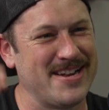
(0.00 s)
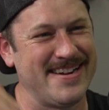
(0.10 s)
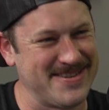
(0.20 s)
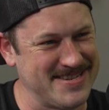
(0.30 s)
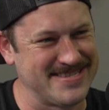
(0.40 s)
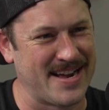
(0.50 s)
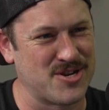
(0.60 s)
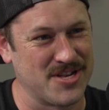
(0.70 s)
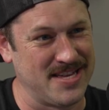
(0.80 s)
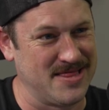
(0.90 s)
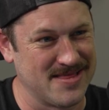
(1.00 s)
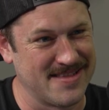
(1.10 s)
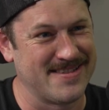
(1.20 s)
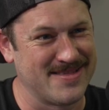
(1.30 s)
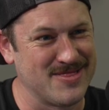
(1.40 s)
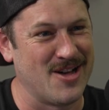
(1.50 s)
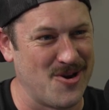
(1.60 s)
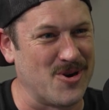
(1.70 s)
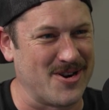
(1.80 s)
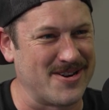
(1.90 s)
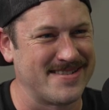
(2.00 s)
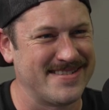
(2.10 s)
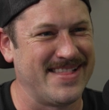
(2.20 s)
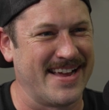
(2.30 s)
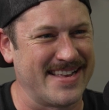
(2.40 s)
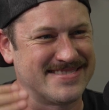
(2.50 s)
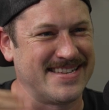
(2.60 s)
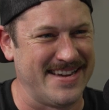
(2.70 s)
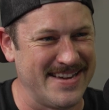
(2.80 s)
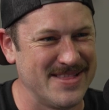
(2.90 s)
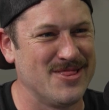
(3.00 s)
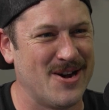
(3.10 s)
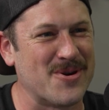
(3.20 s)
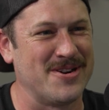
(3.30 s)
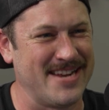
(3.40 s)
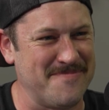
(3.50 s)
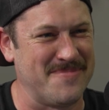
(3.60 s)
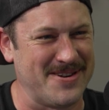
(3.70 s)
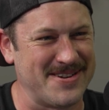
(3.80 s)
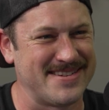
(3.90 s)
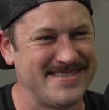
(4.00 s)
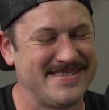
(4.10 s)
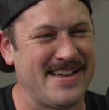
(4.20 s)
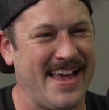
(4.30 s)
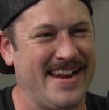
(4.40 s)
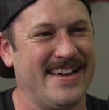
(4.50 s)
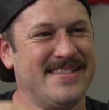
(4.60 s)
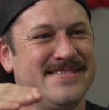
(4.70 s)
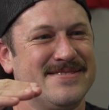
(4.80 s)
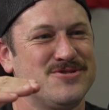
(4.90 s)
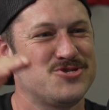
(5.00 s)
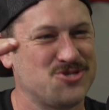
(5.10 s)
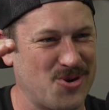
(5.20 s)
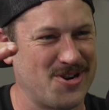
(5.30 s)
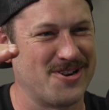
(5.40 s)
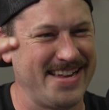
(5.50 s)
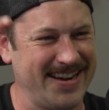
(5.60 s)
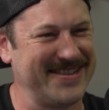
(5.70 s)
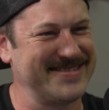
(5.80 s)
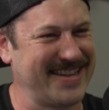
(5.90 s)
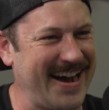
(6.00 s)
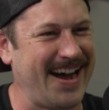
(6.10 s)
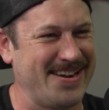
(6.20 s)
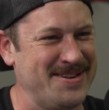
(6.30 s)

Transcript: gear is actually lower, like it's a lower number, and a shorter gear is a higher